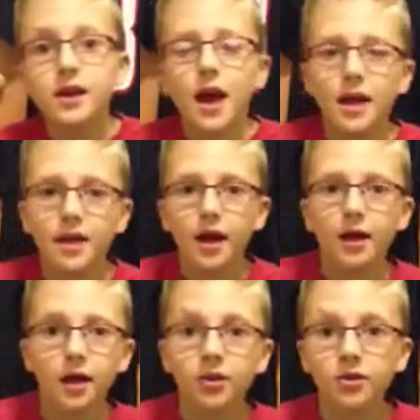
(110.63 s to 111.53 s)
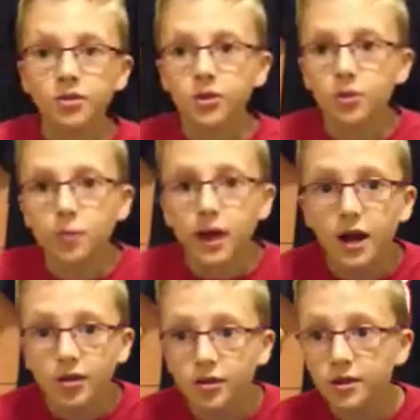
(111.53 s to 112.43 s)
and other good
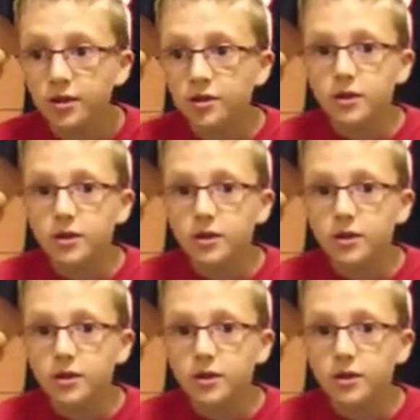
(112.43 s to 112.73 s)
players,